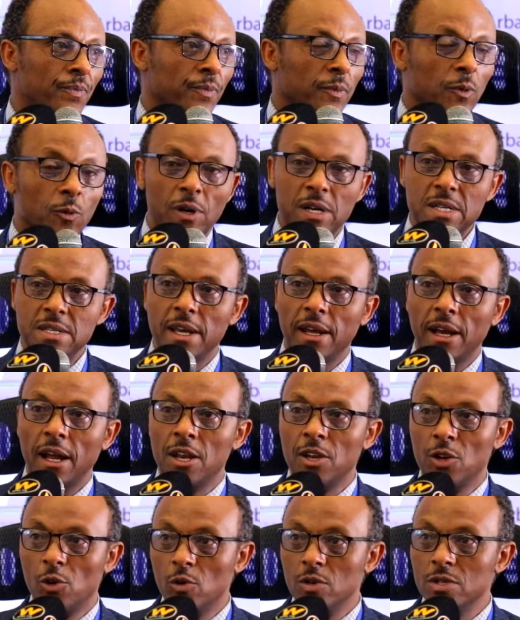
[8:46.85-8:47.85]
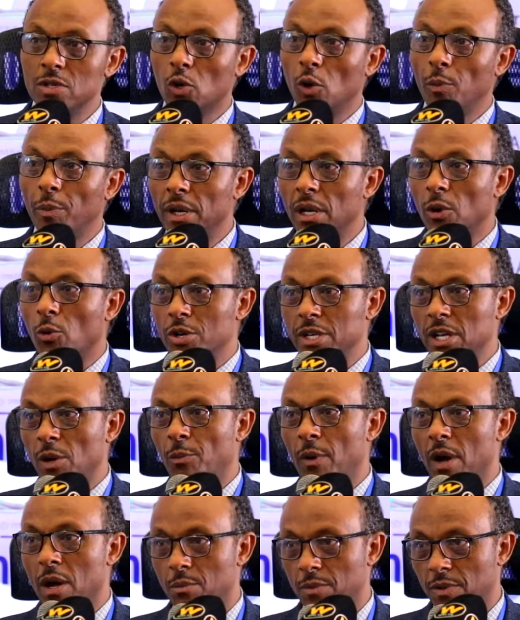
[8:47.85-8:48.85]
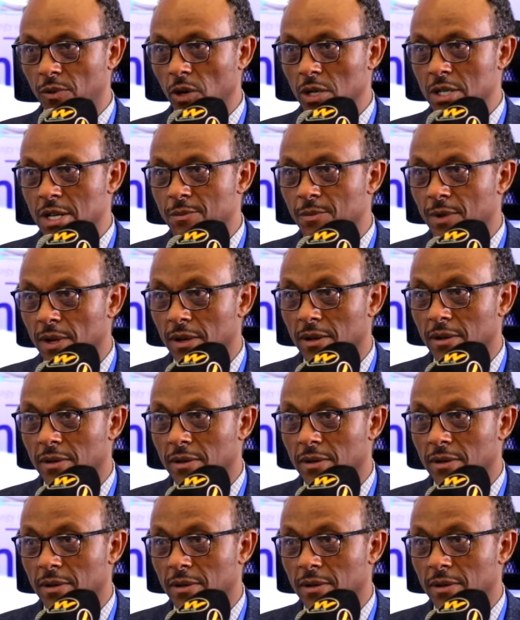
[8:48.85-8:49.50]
where they can use rope and the washer pump, for example.